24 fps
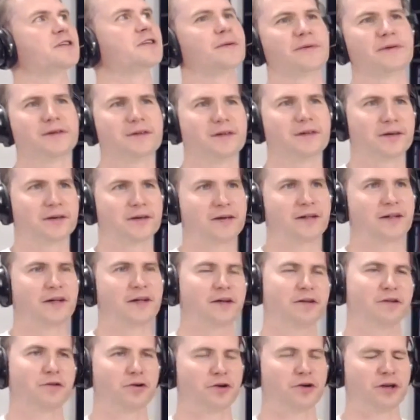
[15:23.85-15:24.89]
I like
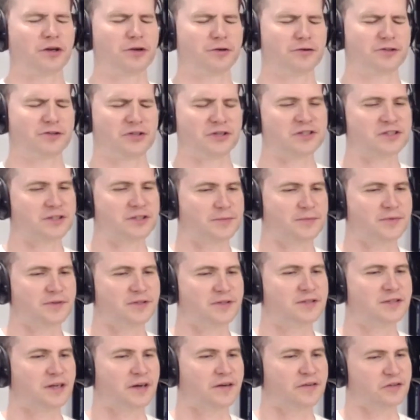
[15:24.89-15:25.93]
learning new systems and
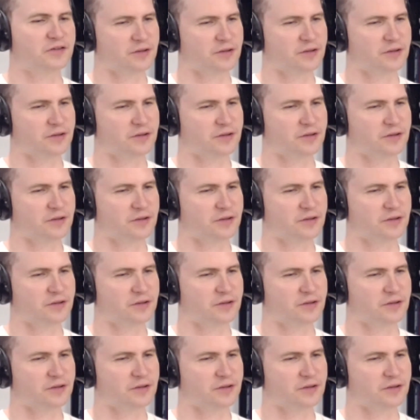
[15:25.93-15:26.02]
stuff.